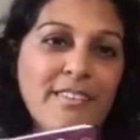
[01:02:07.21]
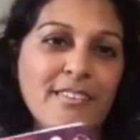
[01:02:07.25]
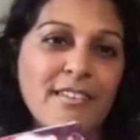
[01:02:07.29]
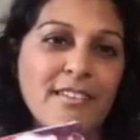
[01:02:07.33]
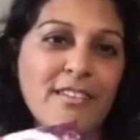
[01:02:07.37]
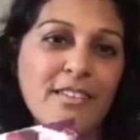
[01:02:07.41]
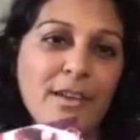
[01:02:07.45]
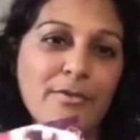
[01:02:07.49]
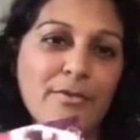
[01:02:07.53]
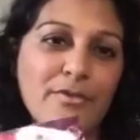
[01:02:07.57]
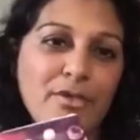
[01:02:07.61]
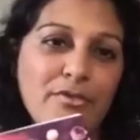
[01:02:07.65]
the
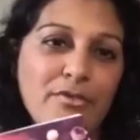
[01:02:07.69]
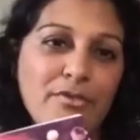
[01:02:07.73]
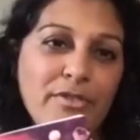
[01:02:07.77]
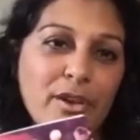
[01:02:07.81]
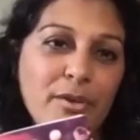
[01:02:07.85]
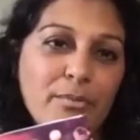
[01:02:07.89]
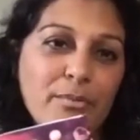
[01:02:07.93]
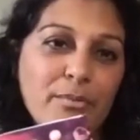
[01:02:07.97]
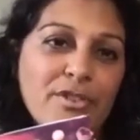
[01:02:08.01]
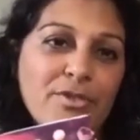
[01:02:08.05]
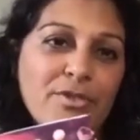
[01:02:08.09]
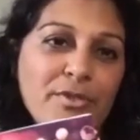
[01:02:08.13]
love
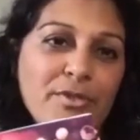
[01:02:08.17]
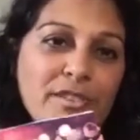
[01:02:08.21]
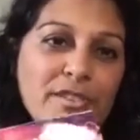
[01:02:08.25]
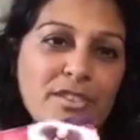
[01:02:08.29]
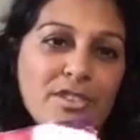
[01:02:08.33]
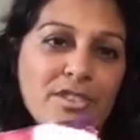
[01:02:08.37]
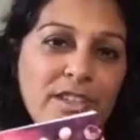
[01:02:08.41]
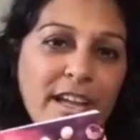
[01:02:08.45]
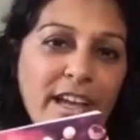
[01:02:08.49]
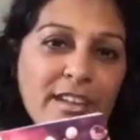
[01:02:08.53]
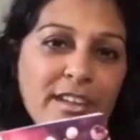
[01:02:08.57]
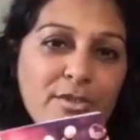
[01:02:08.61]
affair between the
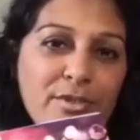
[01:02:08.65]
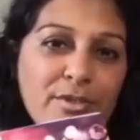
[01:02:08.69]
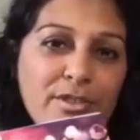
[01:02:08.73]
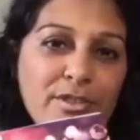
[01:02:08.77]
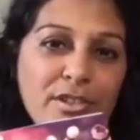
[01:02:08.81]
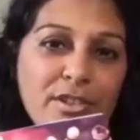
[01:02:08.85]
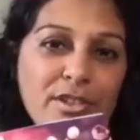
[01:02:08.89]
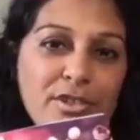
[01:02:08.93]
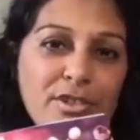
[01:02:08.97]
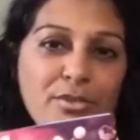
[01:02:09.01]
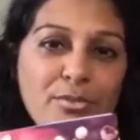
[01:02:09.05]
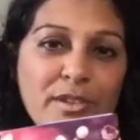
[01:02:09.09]
shadow and
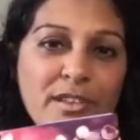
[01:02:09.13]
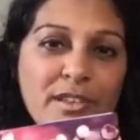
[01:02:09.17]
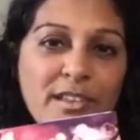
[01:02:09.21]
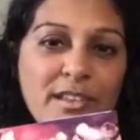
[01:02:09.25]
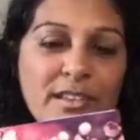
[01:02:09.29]
the human.